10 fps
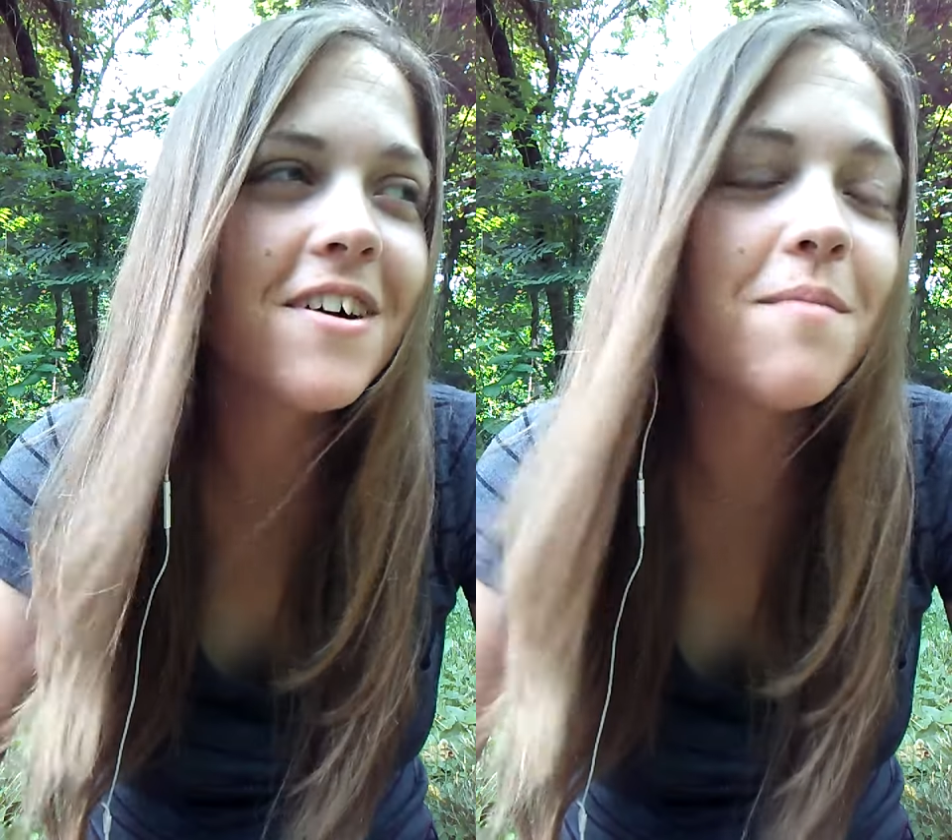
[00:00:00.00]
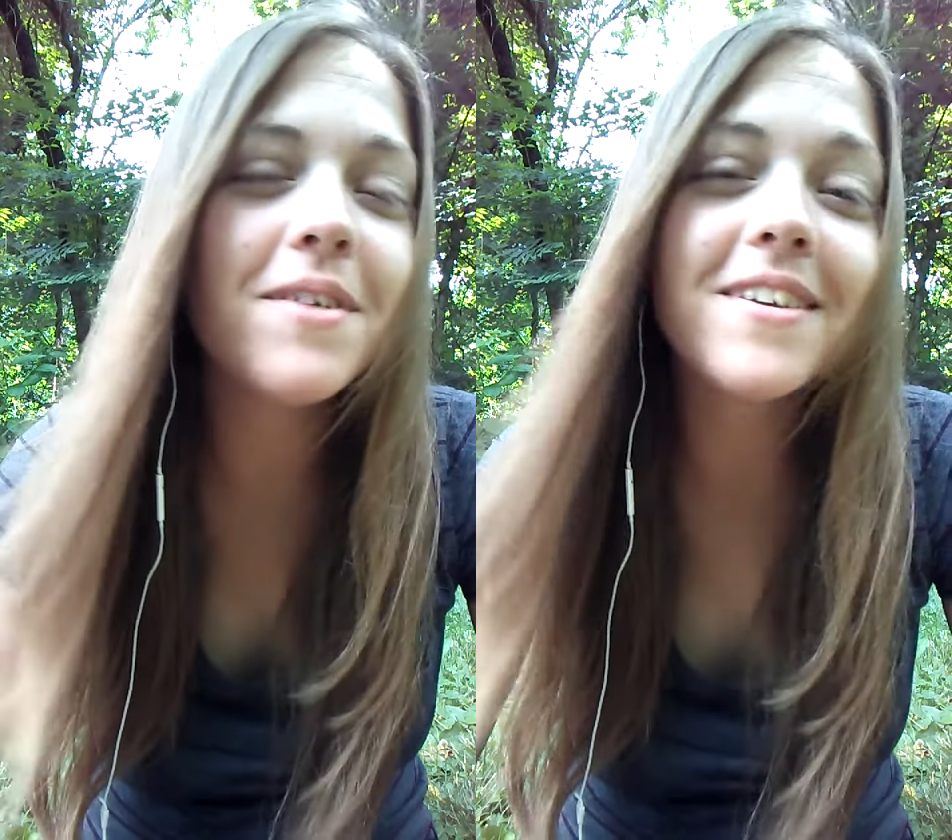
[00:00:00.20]

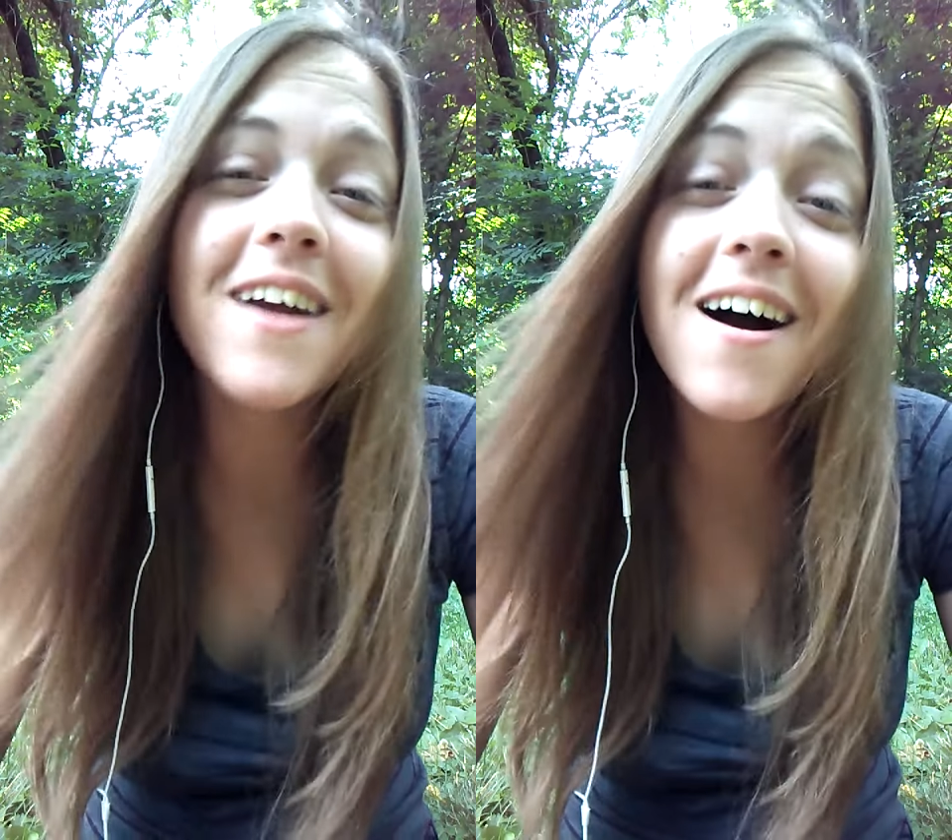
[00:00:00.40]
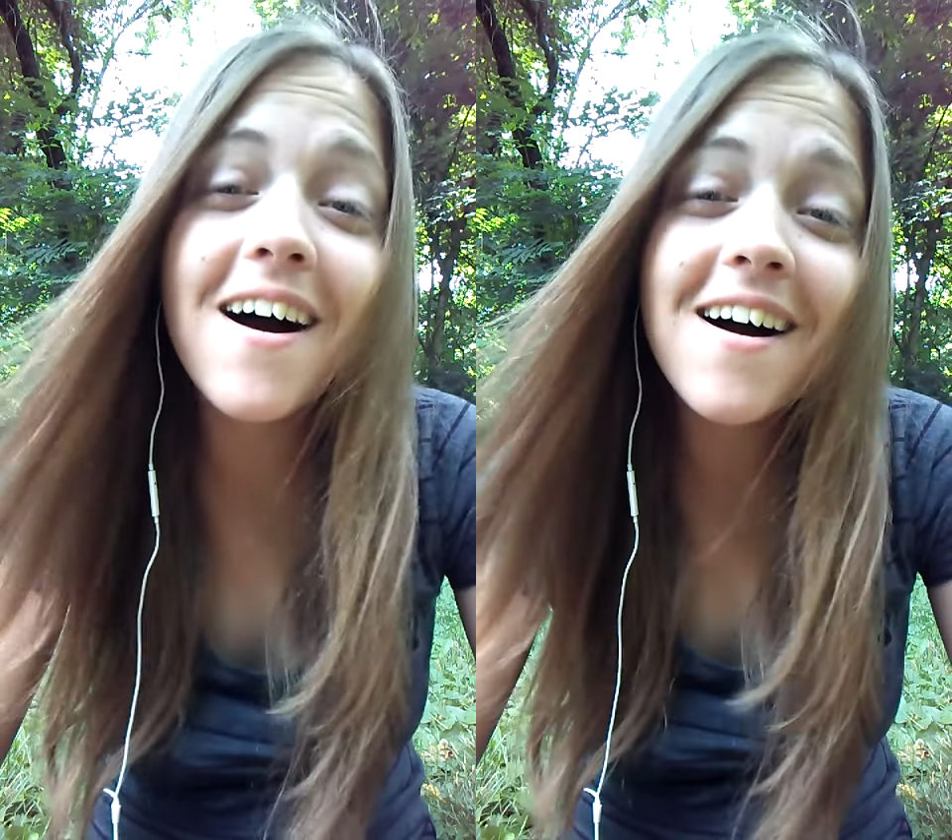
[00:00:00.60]
I'm like,
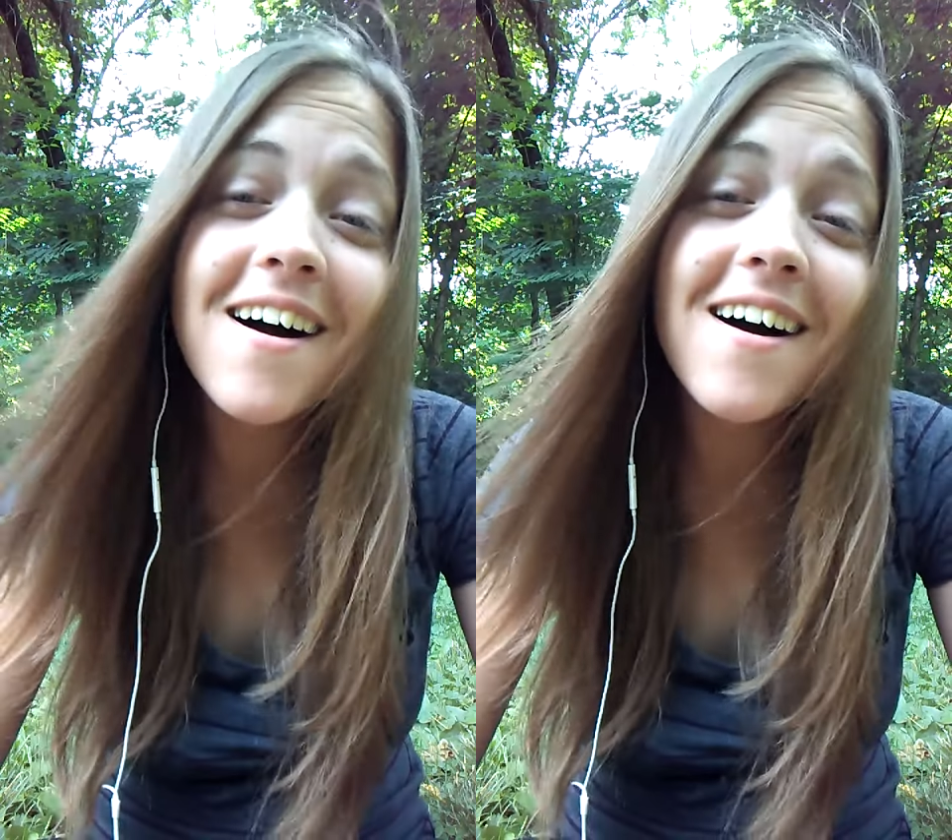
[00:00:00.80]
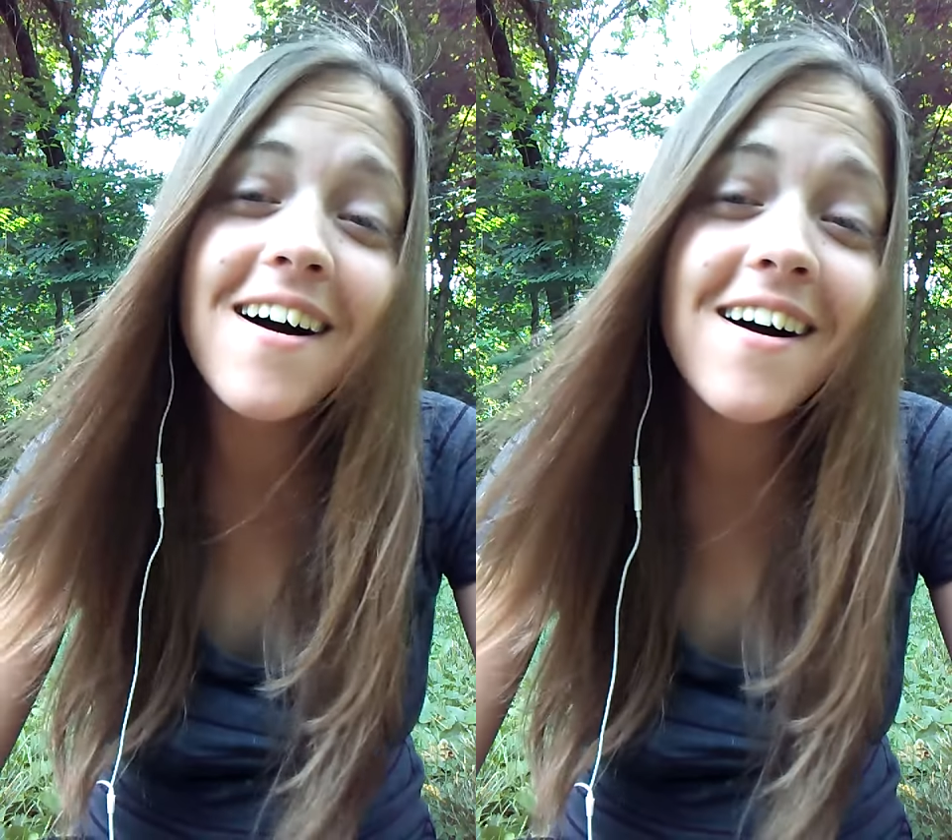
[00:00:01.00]

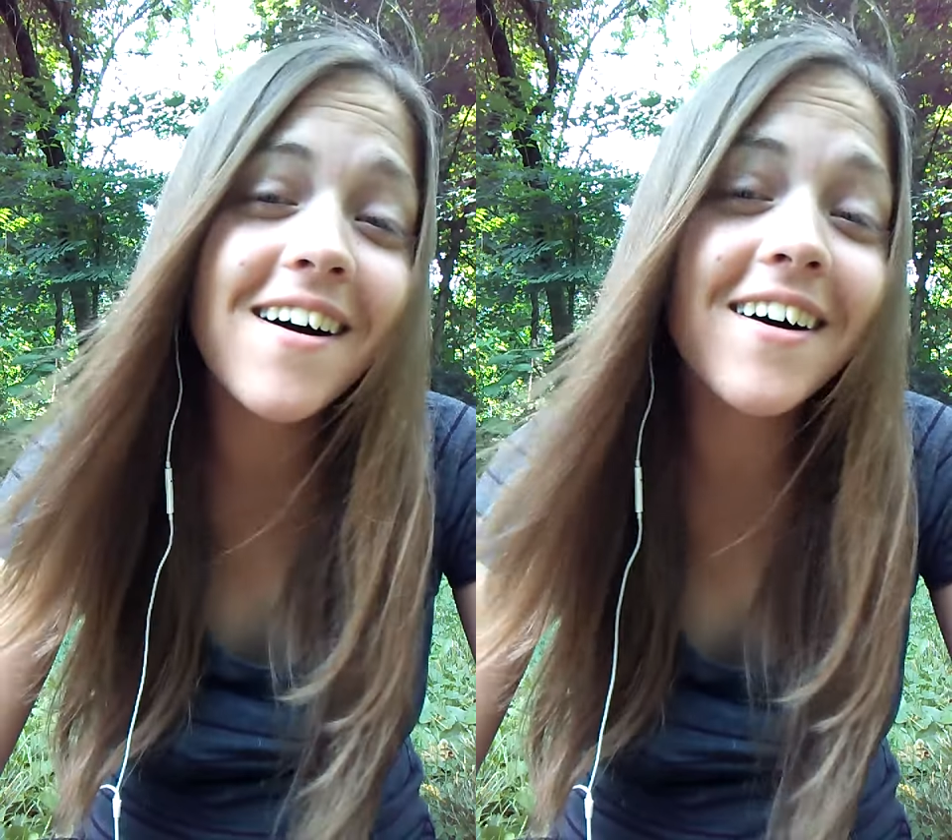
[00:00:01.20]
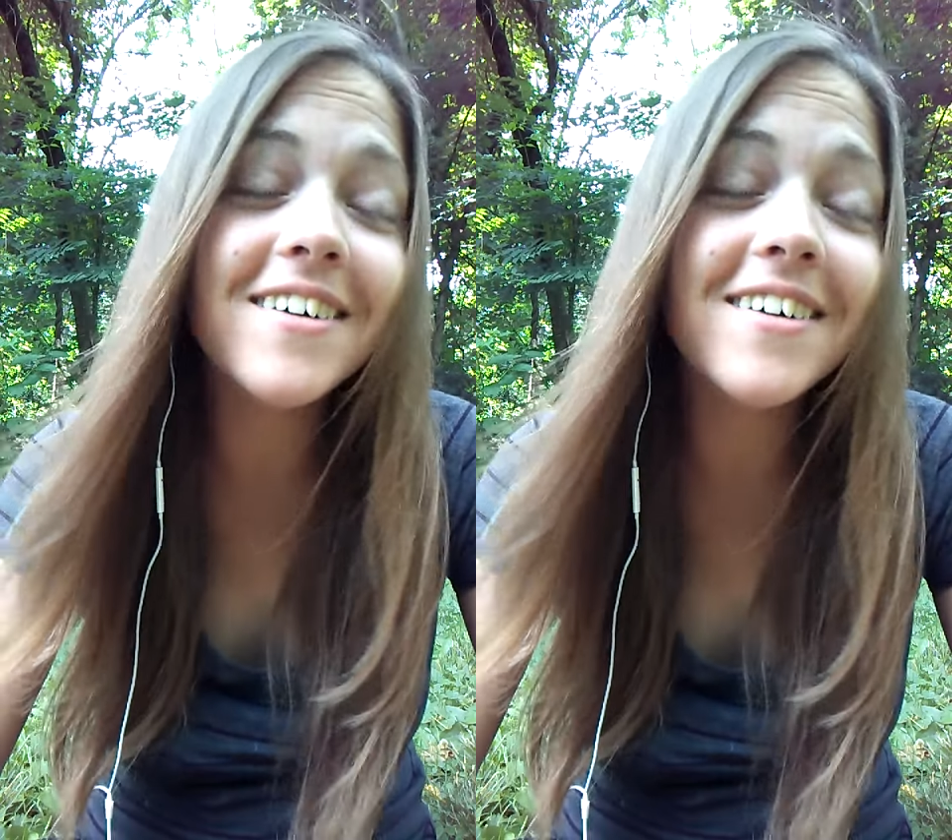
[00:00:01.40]
nah.